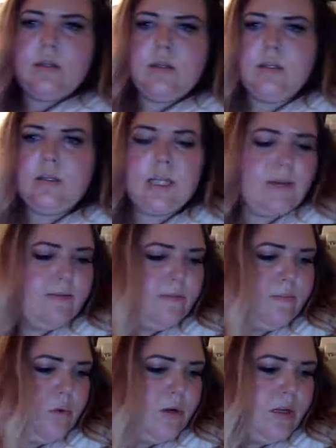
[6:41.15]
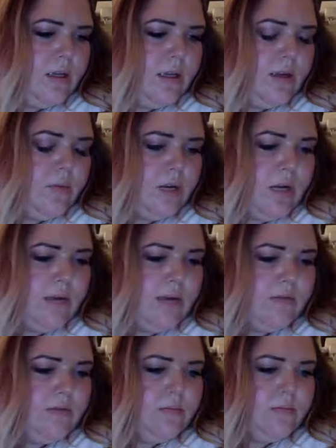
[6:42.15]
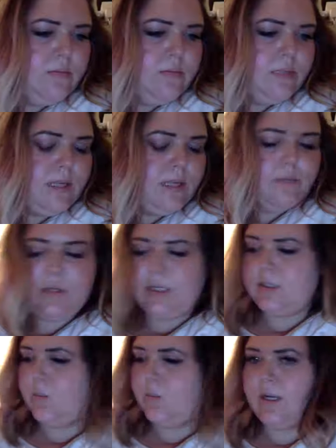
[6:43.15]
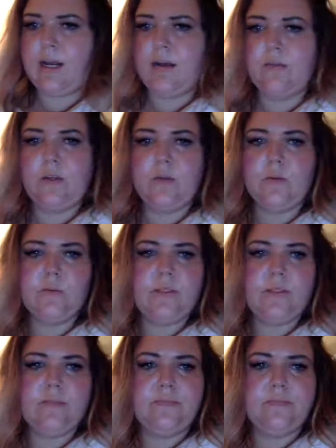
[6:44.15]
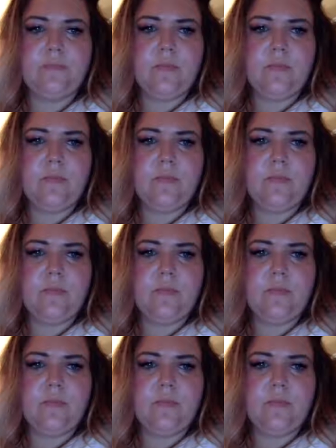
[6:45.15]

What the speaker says: And then you get 1/2 plus 1/2 equals 1.